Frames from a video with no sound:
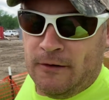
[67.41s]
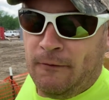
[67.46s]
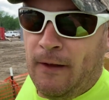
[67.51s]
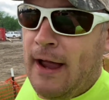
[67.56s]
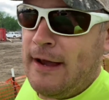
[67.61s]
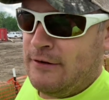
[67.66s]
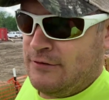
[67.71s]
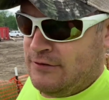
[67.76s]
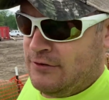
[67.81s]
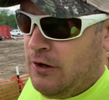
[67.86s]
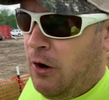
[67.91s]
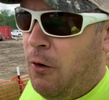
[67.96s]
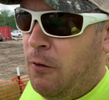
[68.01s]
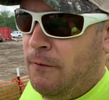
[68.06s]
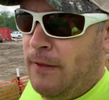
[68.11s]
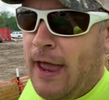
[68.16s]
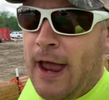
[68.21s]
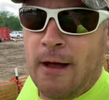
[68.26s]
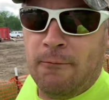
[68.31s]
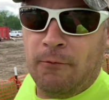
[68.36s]
like, show
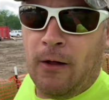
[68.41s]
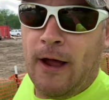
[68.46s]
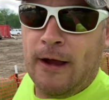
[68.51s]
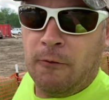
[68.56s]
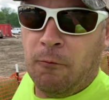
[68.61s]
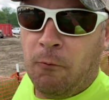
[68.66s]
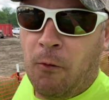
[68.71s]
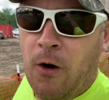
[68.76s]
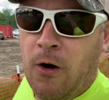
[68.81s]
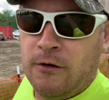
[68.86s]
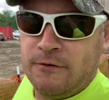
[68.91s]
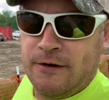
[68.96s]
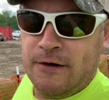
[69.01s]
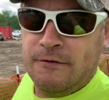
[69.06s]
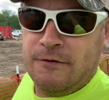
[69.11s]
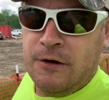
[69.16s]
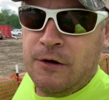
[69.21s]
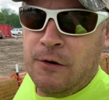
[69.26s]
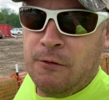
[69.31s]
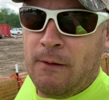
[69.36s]
them, like, what to
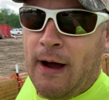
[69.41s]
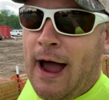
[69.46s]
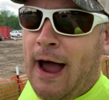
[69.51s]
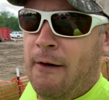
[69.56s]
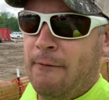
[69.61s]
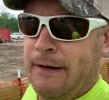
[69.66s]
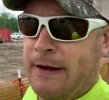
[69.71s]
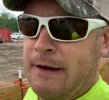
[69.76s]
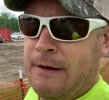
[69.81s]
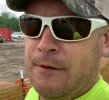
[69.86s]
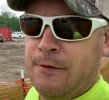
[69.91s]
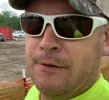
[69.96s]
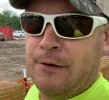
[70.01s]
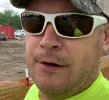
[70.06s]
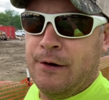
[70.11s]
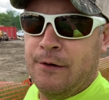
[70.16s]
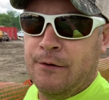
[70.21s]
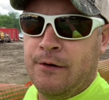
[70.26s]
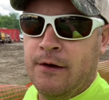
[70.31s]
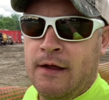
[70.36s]
do out here,
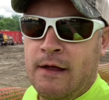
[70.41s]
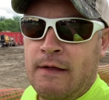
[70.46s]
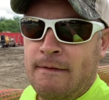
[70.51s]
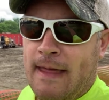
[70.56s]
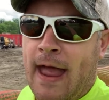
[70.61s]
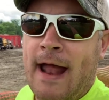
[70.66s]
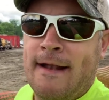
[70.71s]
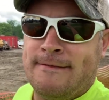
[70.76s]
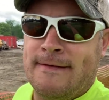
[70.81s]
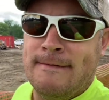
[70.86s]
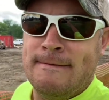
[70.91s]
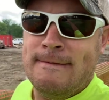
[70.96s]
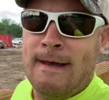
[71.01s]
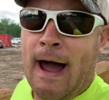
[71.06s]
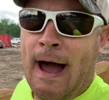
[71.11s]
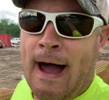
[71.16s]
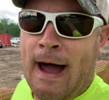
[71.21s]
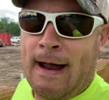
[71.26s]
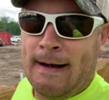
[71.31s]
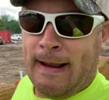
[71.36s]
dude. That's
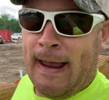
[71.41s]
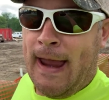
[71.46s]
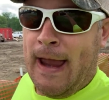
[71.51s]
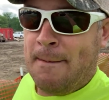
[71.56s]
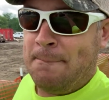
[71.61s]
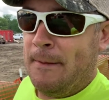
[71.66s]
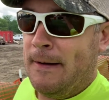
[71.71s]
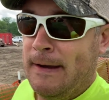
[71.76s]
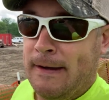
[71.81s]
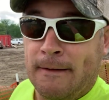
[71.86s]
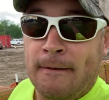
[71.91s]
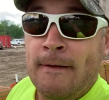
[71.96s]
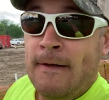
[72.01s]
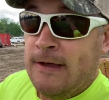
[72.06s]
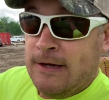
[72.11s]
not happening.